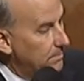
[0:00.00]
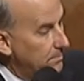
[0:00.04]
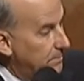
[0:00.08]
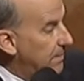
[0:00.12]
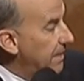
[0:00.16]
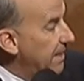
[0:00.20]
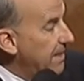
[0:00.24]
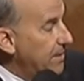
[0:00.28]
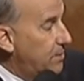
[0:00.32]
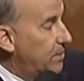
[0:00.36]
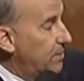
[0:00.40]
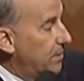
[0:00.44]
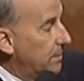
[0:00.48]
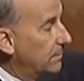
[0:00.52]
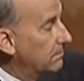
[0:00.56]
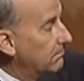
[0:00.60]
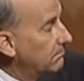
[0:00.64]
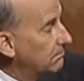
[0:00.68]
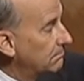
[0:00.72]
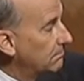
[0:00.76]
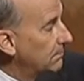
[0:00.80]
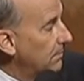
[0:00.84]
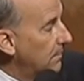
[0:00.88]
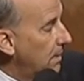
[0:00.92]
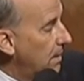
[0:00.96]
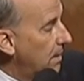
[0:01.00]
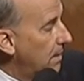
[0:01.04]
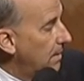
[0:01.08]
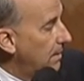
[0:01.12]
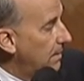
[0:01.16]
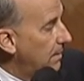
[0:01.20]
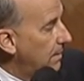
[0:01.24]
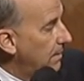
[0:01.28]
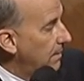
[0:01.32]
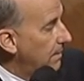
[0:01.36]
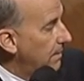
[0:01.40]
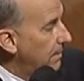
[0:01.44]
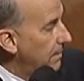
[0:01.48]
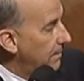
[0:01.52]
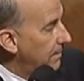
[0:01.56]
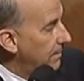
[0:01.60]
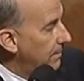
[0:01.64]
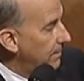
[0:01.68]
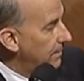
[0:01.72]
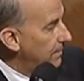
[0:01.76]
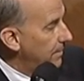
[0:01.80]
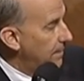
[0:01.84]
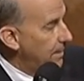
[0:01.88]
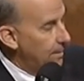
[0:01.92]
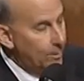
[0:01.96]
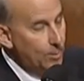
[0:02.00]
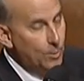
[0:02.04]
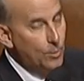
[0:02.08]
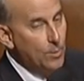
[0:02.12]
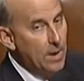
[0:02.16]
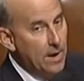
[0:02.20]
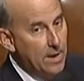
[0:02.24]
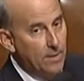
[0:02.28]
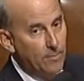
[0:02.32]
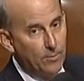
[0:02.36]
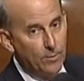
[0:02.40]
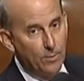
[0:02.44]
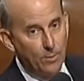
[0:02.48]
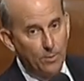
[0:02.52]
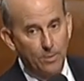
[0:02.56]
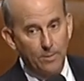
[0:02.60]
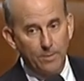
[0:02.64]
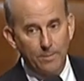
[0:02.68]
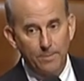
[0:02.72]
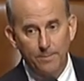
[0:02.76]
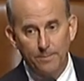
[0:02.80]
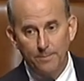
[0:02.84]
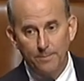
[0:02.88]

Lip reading: teaching that whoever